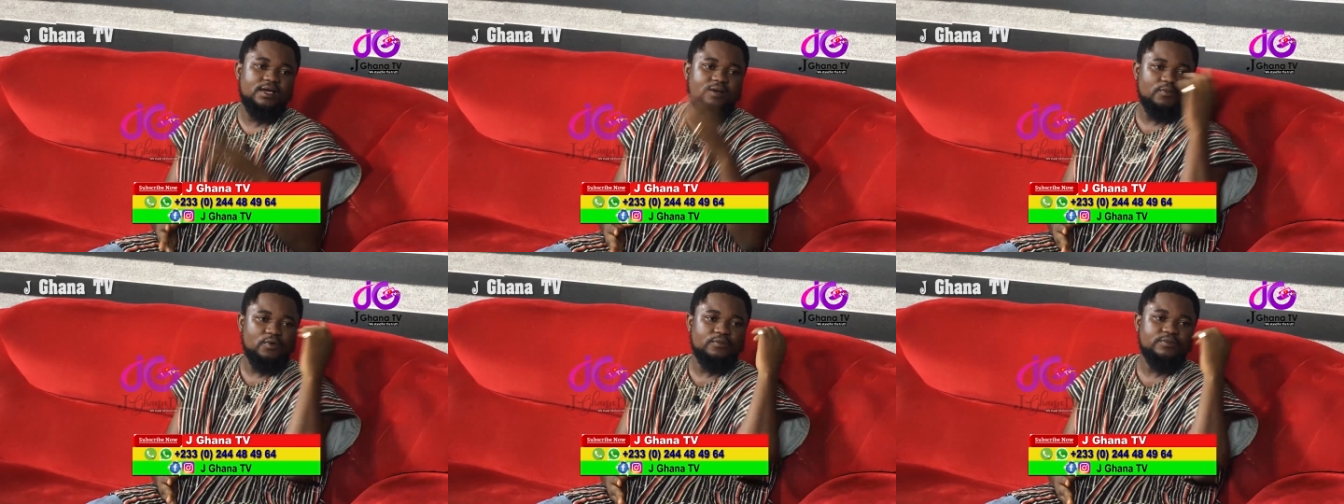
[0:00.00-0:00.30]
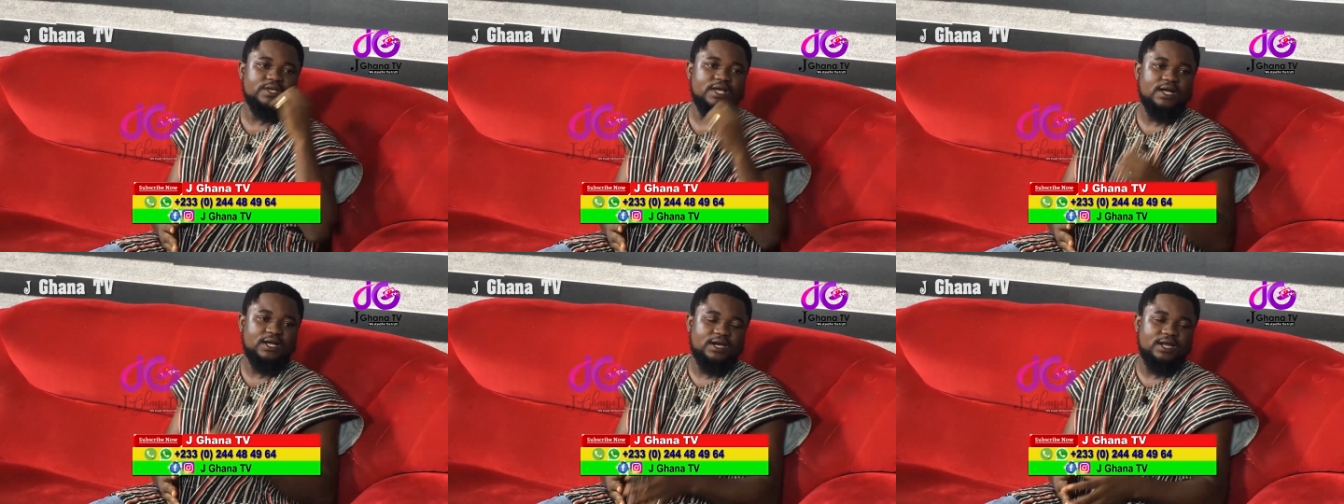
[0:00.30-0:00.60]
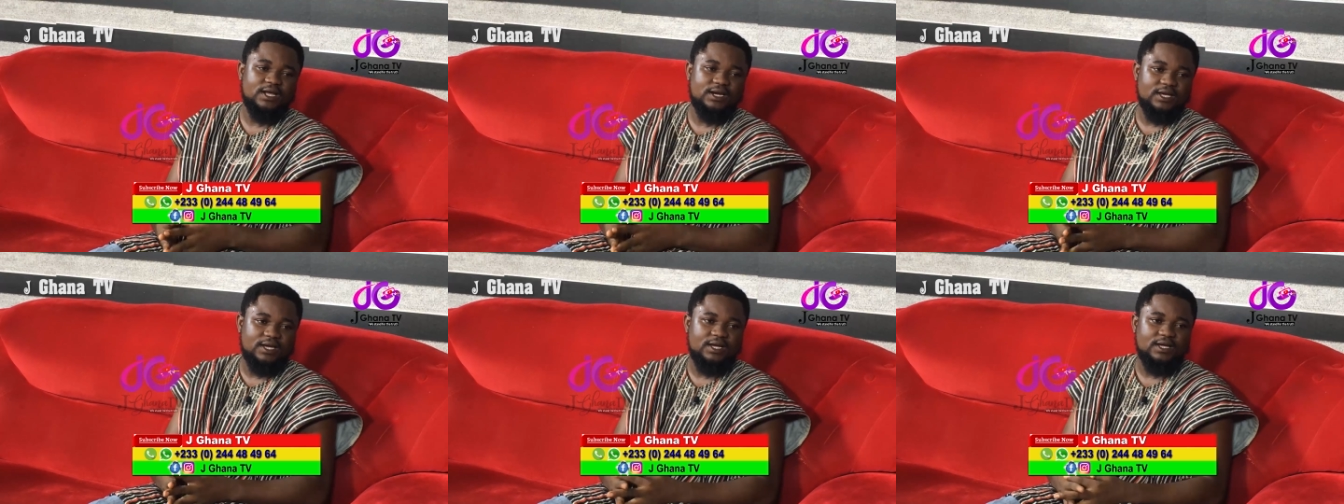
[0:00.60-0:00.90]
Mommy
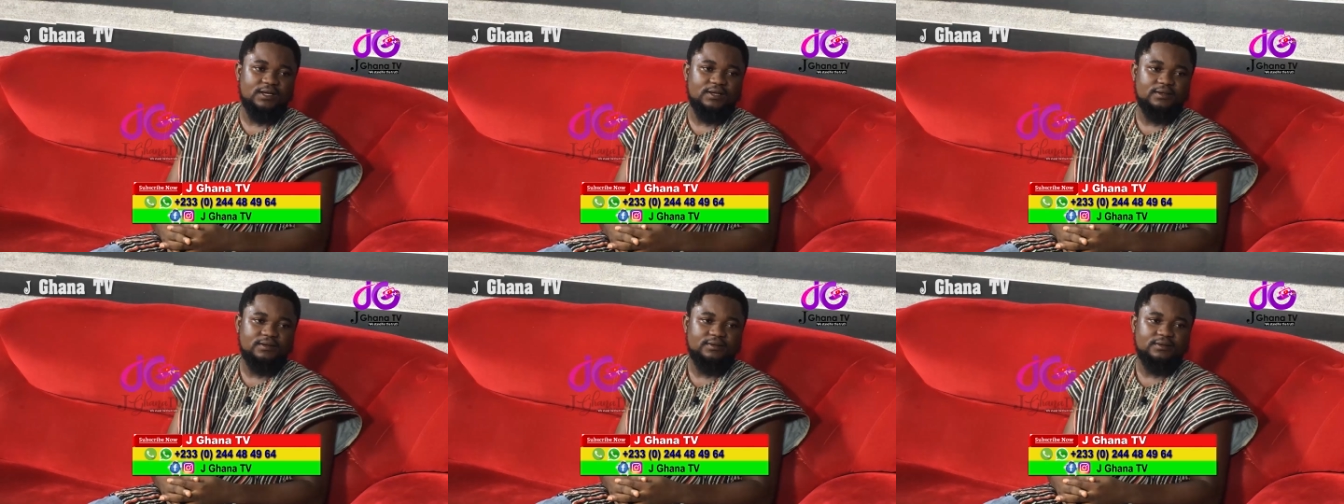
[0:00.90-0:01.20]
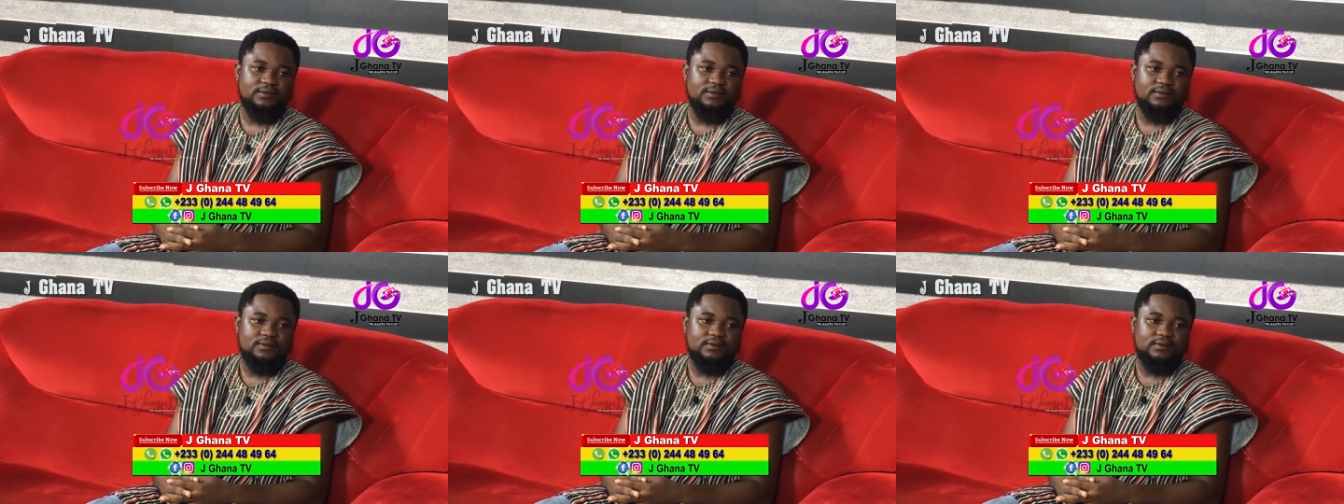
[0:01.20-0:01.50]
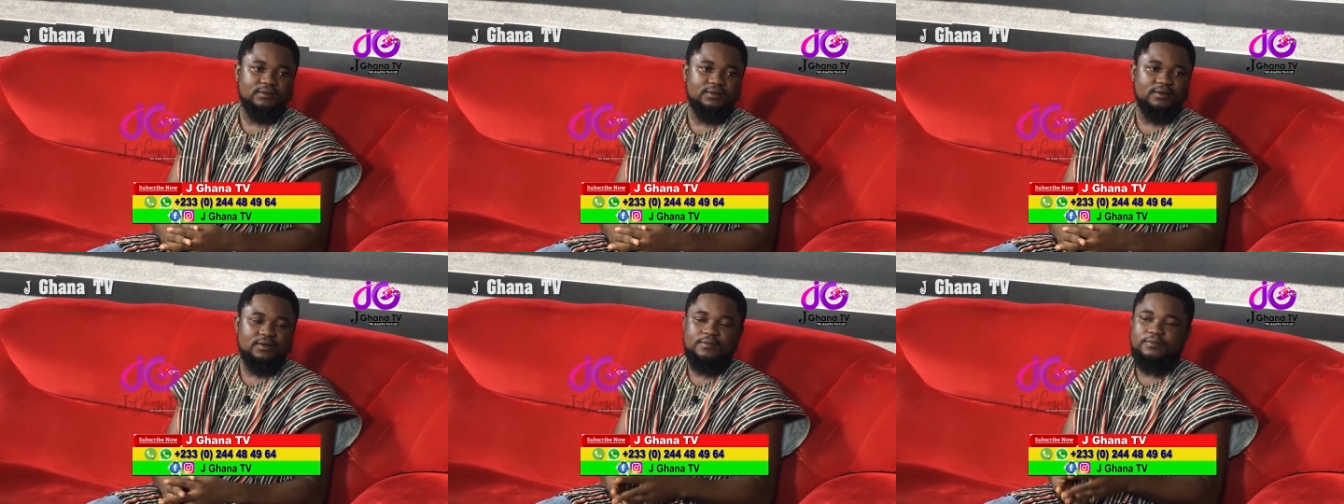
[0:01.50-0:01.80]
agrada.
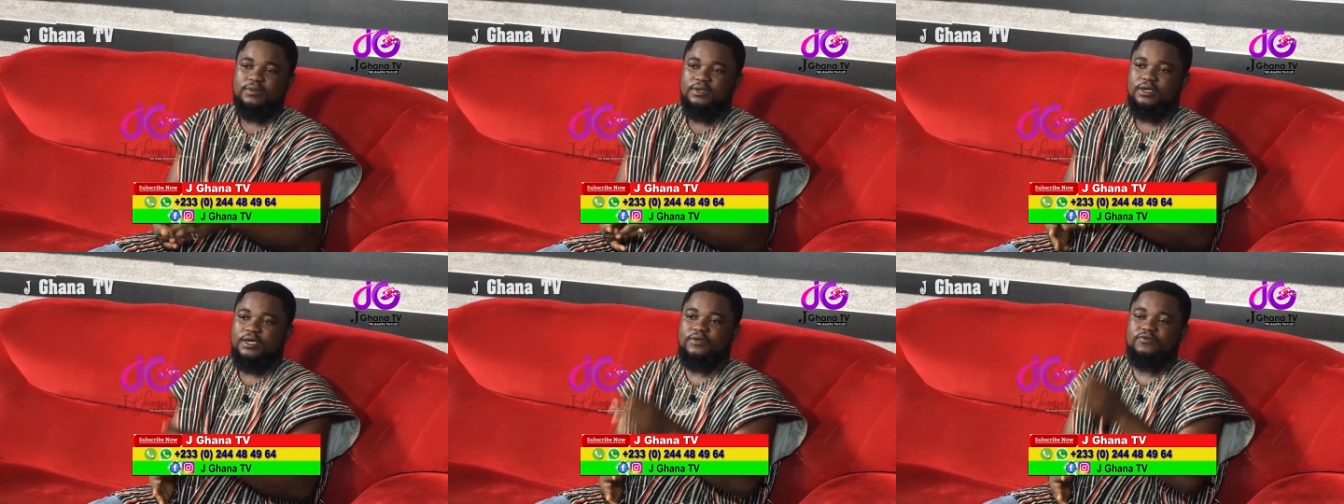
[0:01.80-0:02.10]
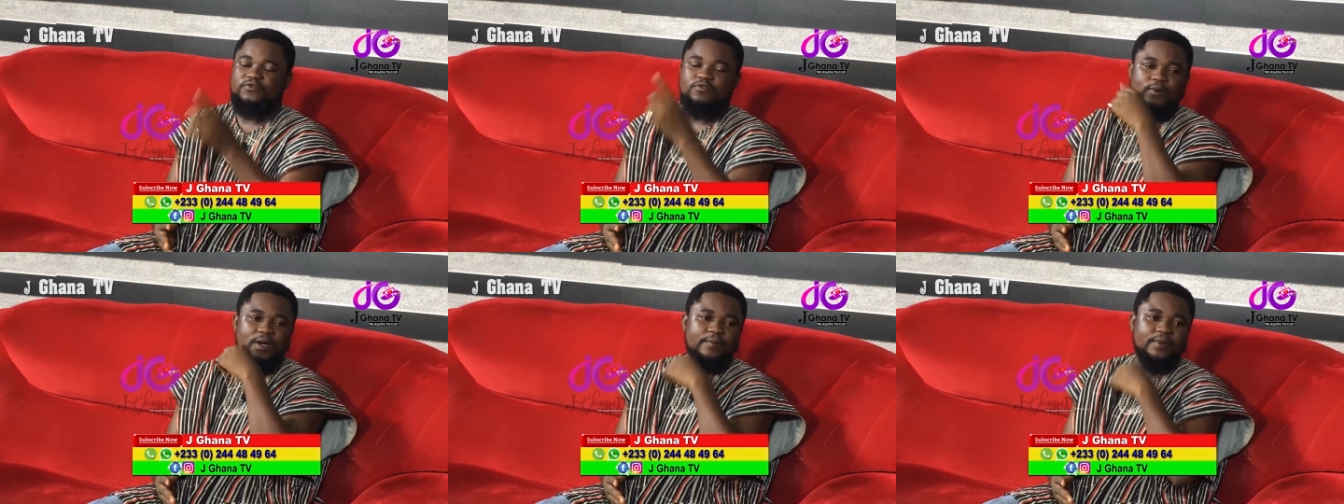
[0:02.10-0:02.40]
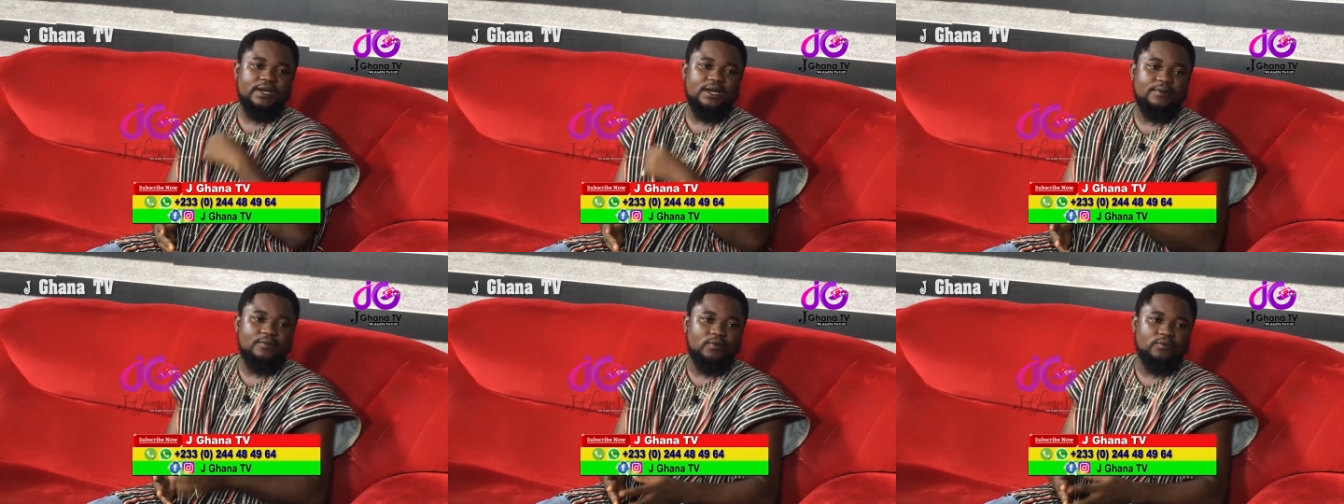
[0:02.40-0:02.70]
Okay. Juma
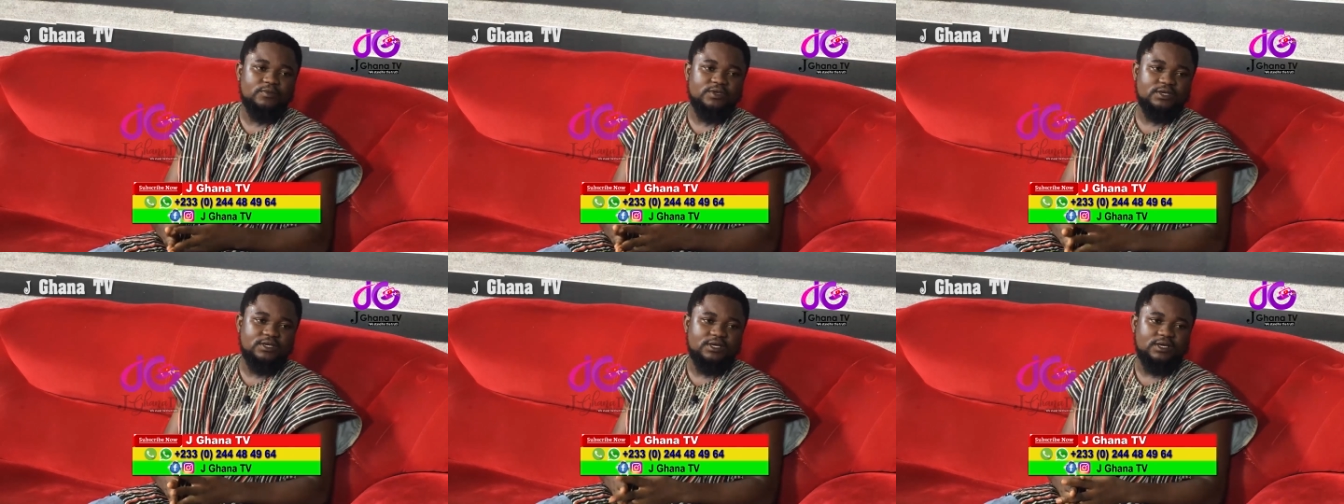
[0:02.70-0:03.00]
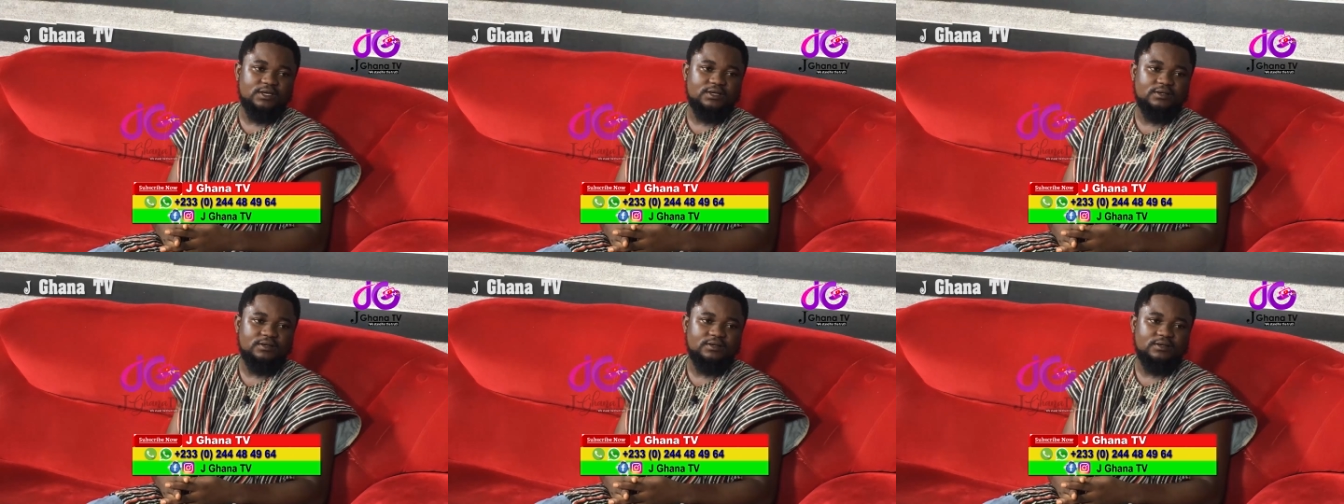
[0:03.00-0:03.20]
ben a mommy.